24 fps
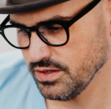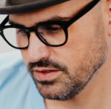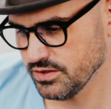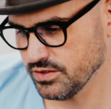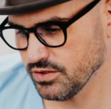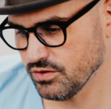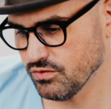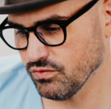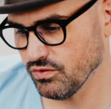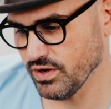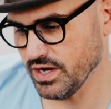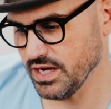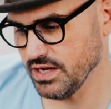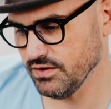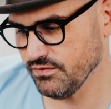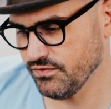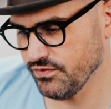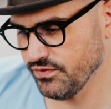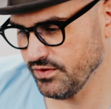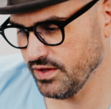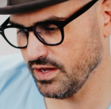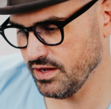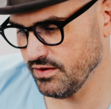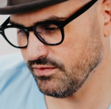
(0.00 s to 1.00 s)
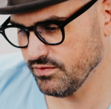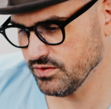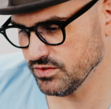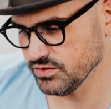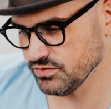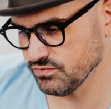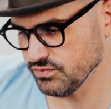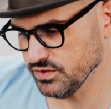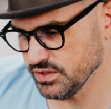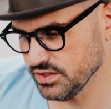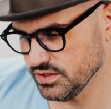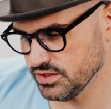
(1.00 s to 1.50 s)
The grain
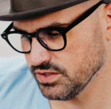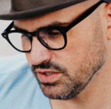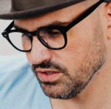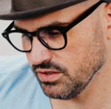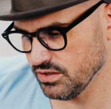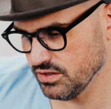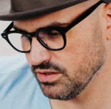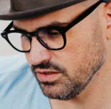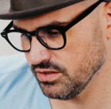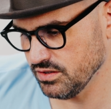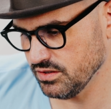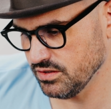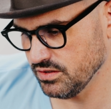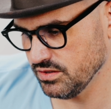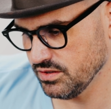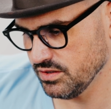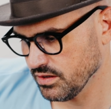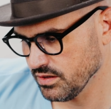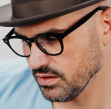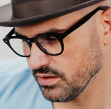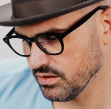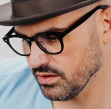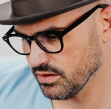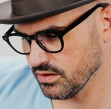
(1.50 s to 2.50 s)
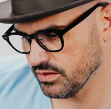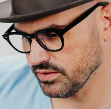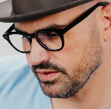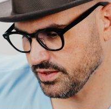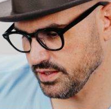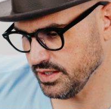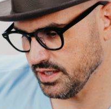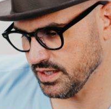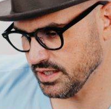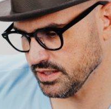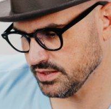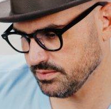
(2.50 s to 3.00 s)
flavors return.
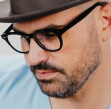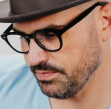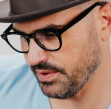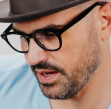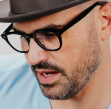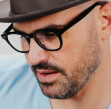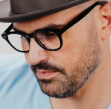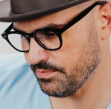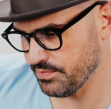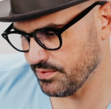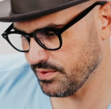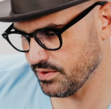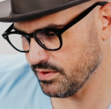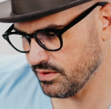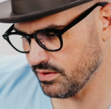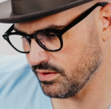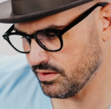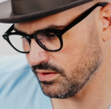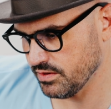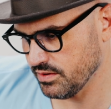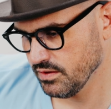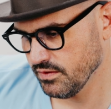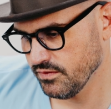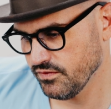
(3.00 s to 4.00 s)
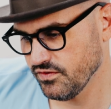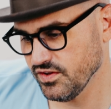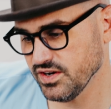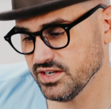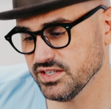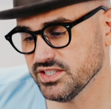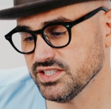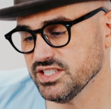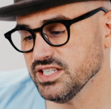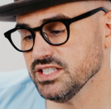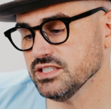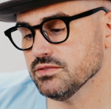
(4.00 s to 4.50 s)
Earthiness, pepper.
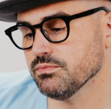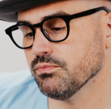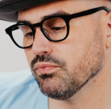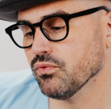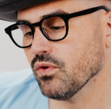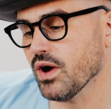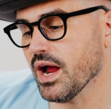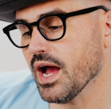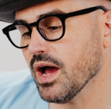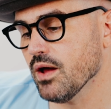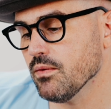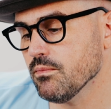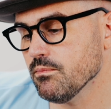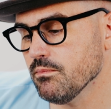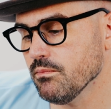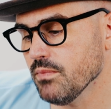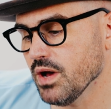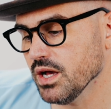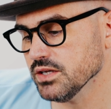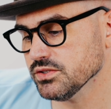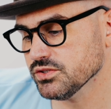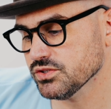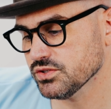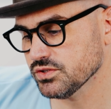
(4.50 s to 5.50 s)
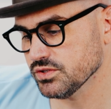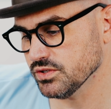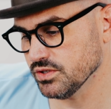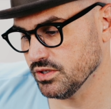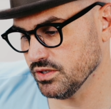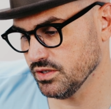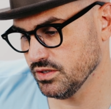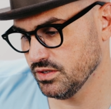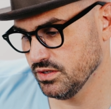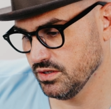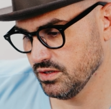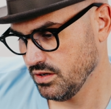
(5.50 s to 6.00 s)
Finish sees brown
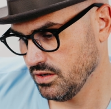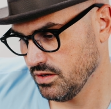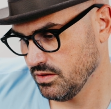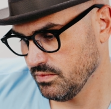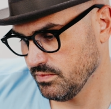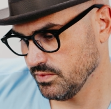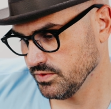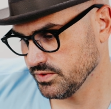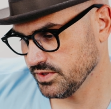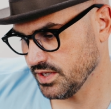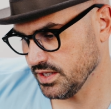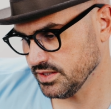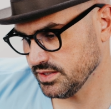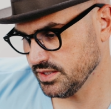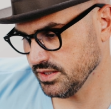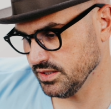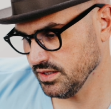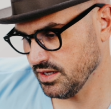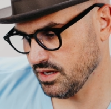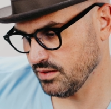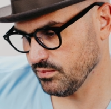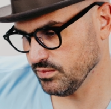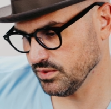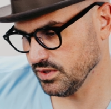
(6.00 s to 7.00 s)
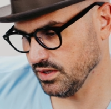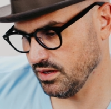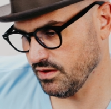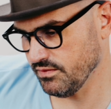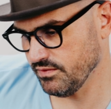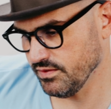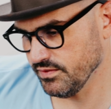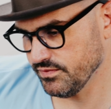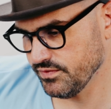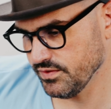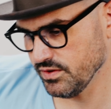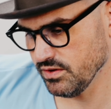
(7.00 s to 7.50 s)
mustard. Almost gets in line with the
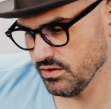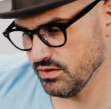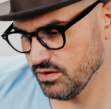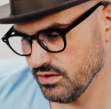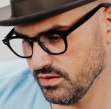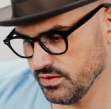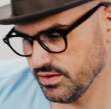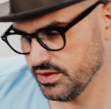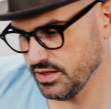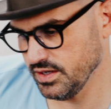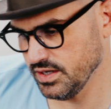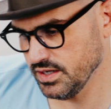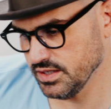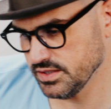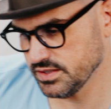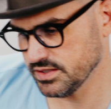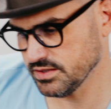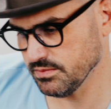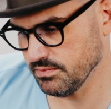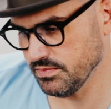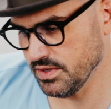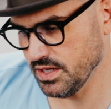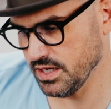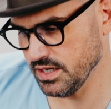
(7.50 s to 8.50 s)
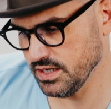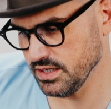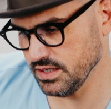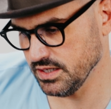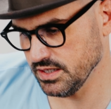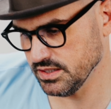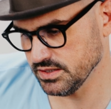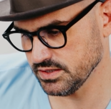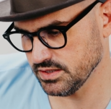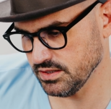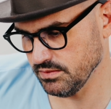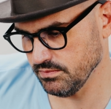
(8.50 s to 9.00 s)
level of earthiness. Some
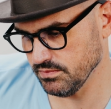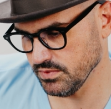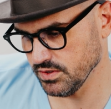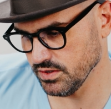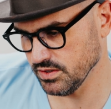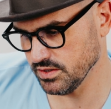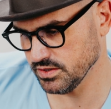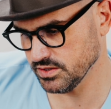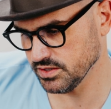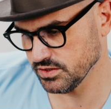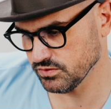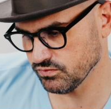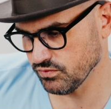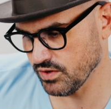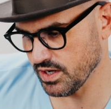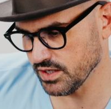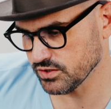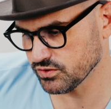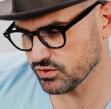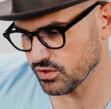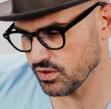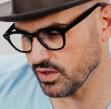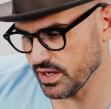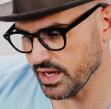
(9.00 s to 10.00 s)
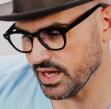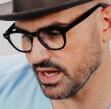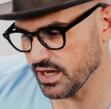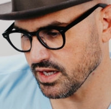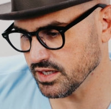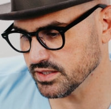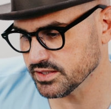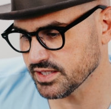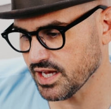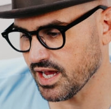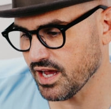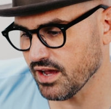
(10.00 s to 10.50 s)
nuttiness emerges.
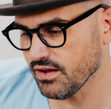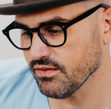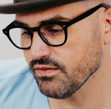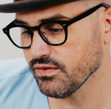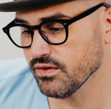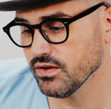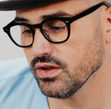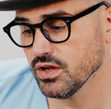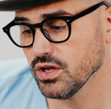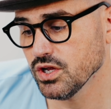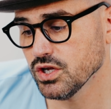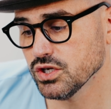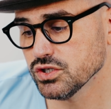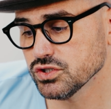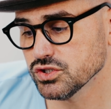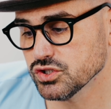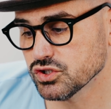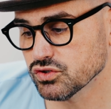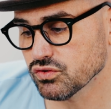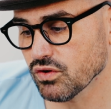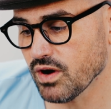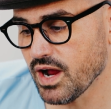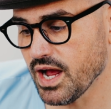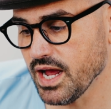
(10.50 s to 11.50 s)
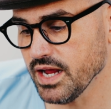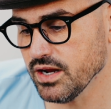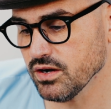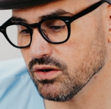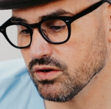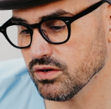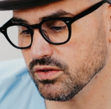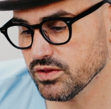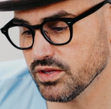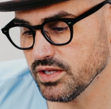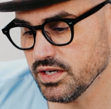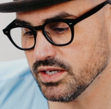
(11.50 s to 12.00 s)
Retrohales have dry
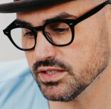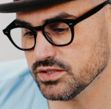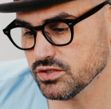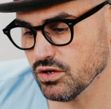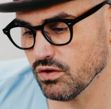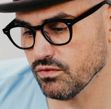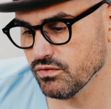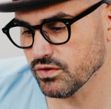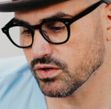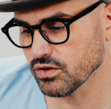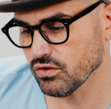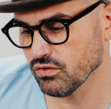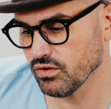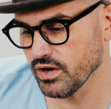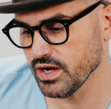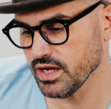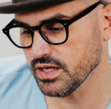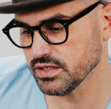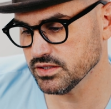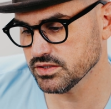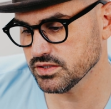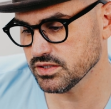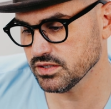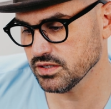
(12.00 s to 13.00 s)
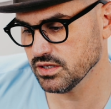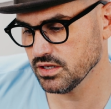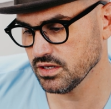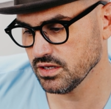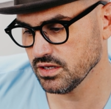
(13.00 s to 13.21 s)
earthiness over grains.